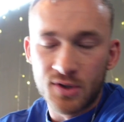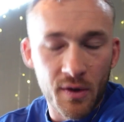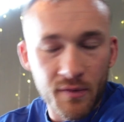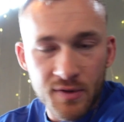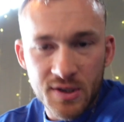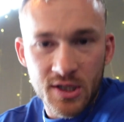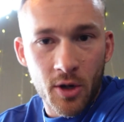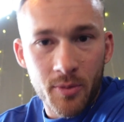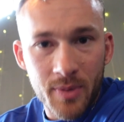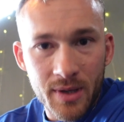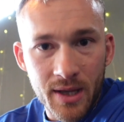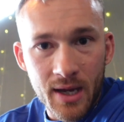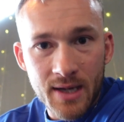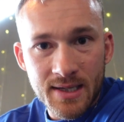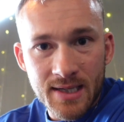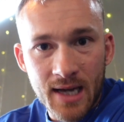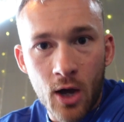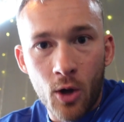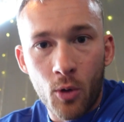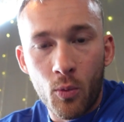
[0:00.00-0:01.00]
Obviously I'll be there
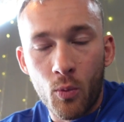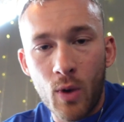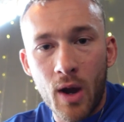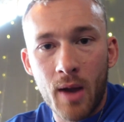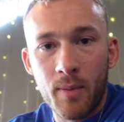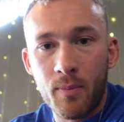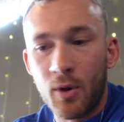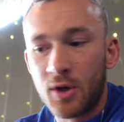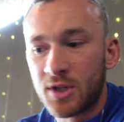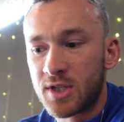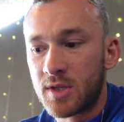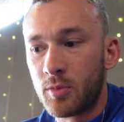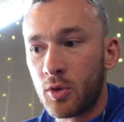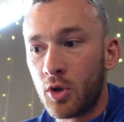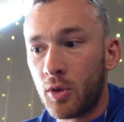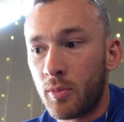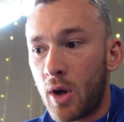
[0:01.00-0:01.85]
to help where possible,